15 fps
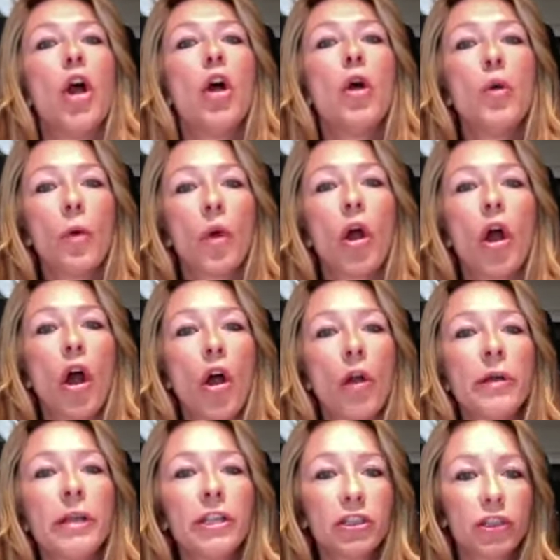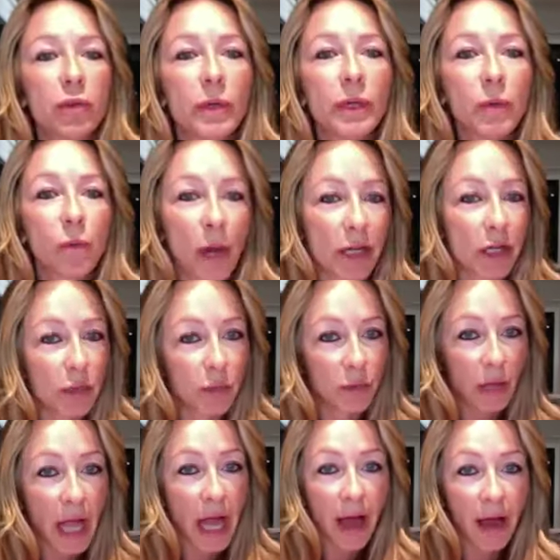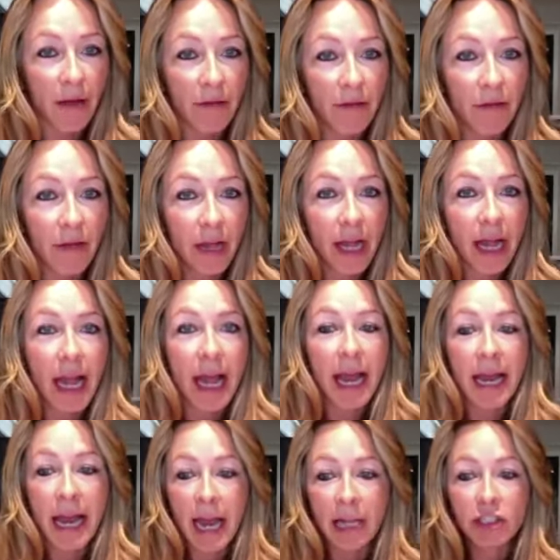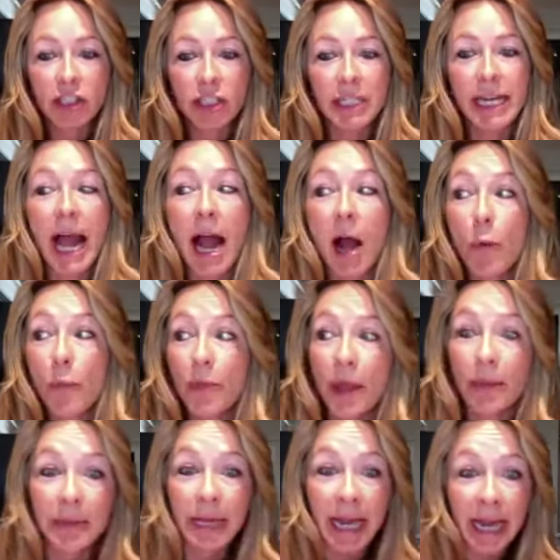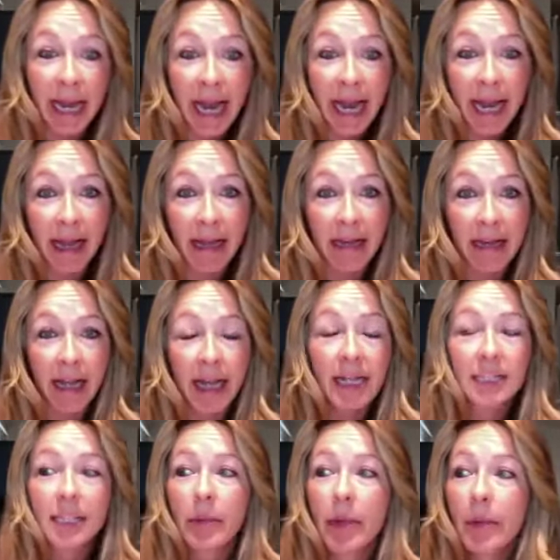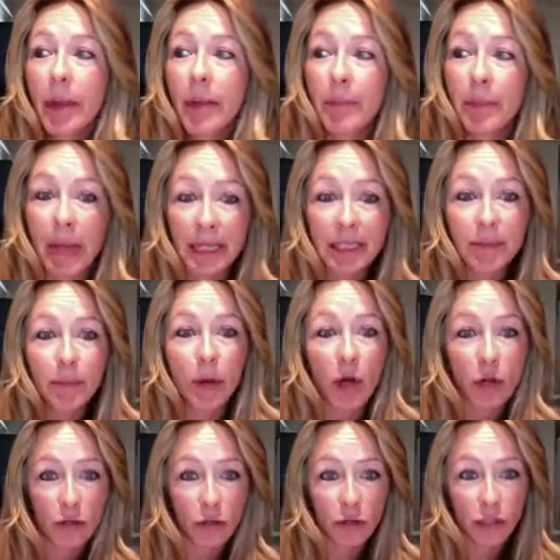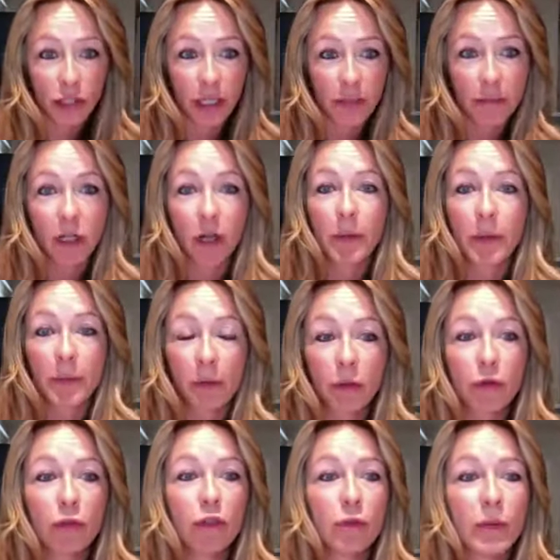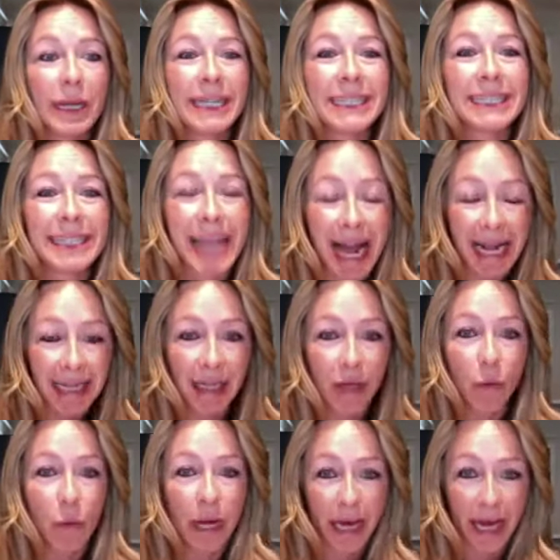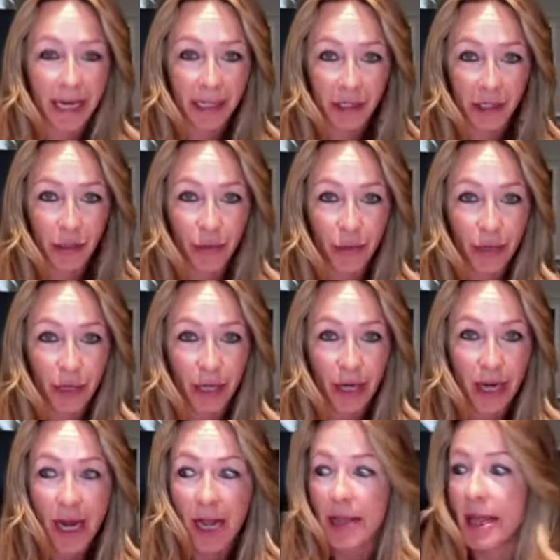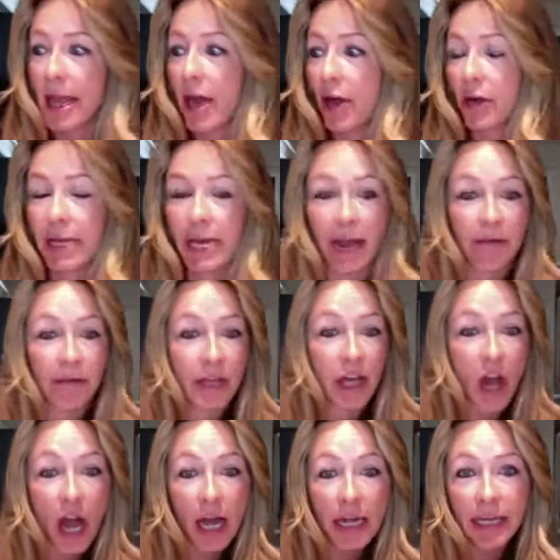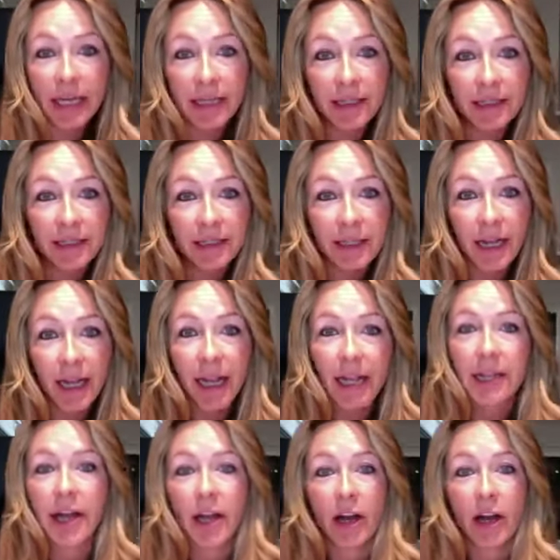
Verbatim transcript: who are already doing what you love and actually help them get ahead. Some of my best partnerships are people who do exactly what I do. They already have the audience that